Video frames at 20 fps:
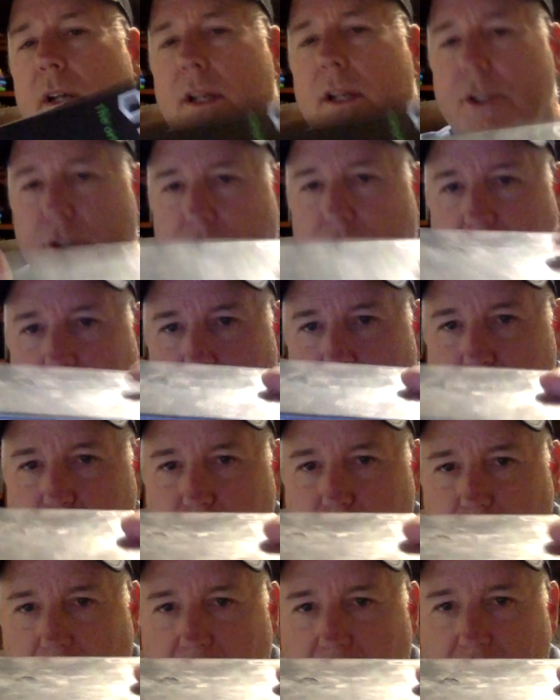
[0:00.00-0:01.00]
Check the
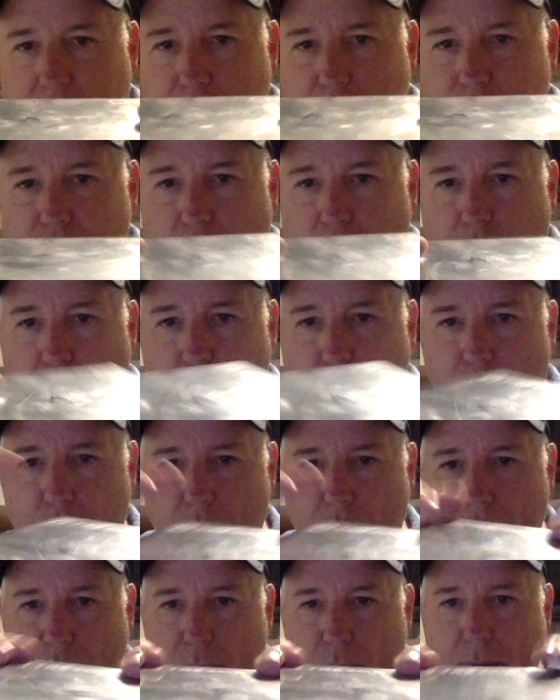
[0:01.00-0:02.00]
seams all the
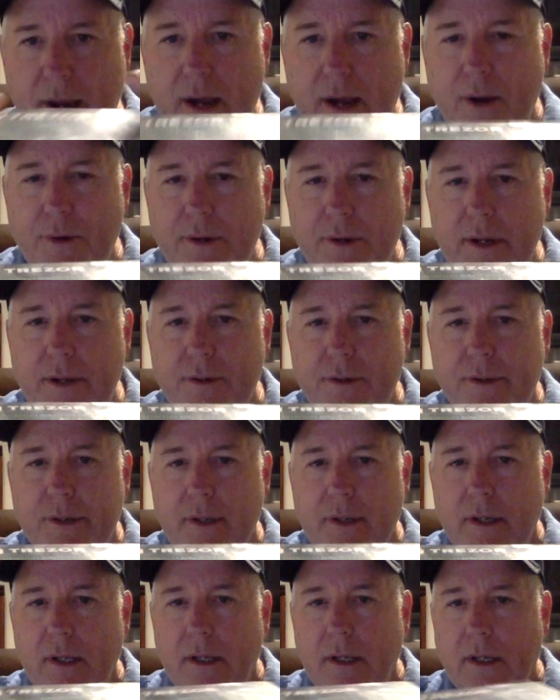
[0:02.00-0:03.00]
way around it.
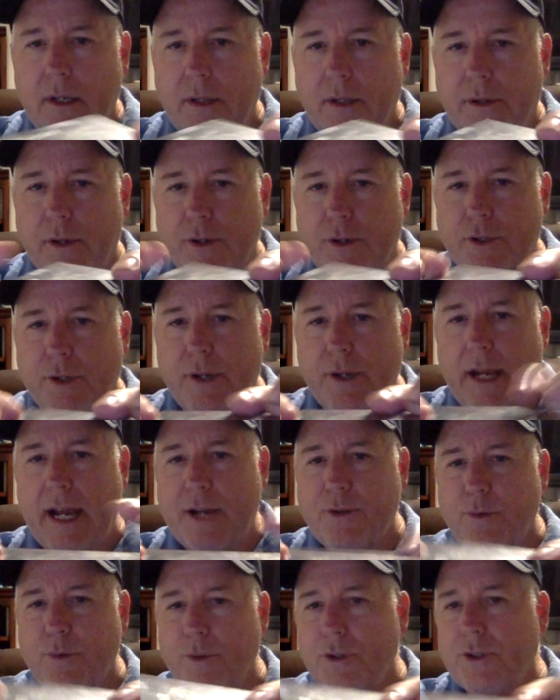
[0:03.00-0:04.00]
There's a
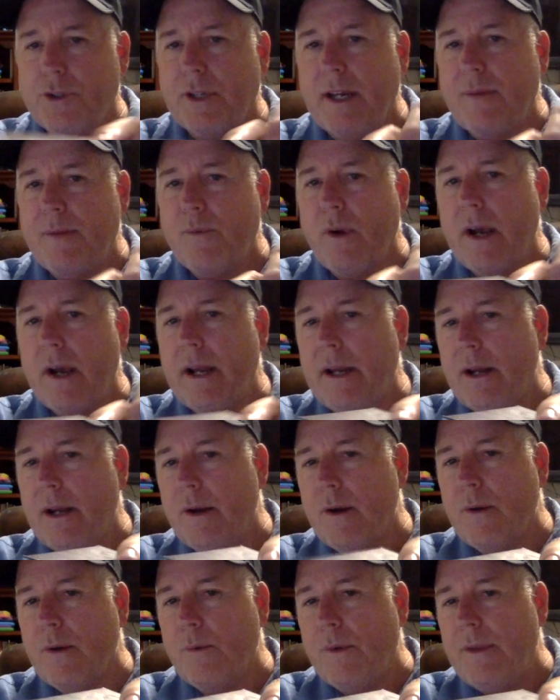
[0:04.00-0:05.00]
natural seam right
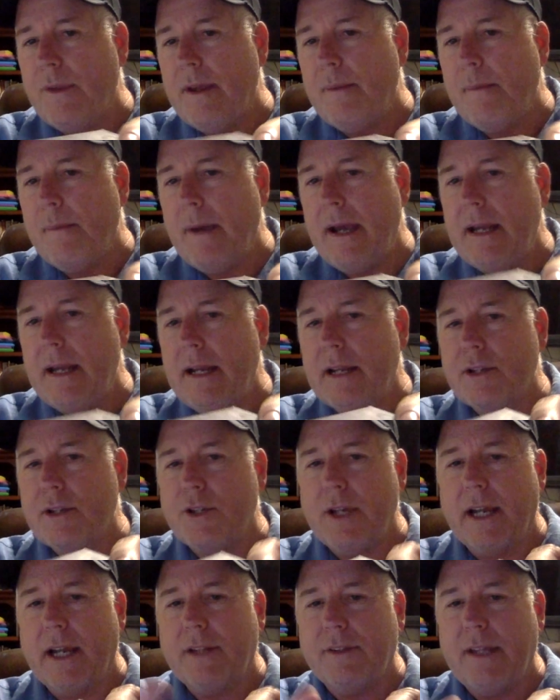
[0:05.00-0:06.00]
here when they made it.
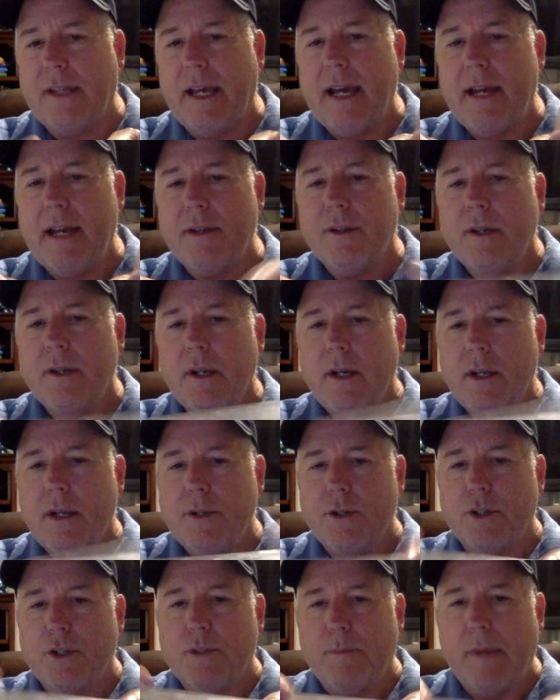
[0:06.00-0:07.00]
Check that.
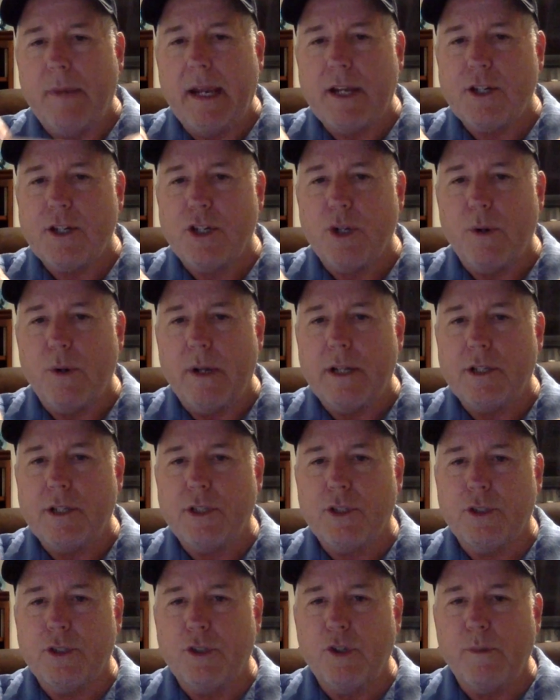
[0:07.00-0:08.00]
Just make sure it's
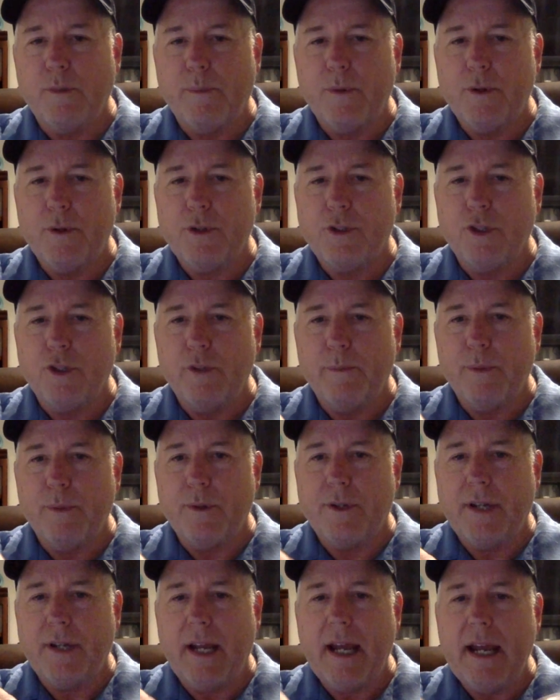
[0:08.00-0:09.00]
super,
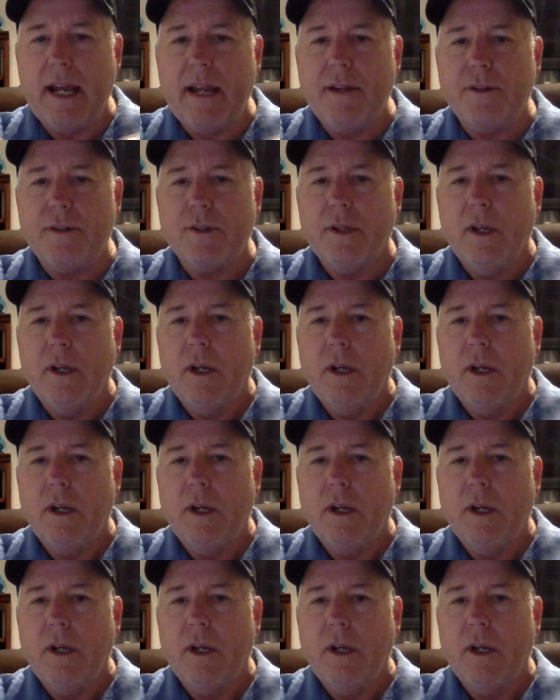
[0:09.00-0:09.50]
super tight.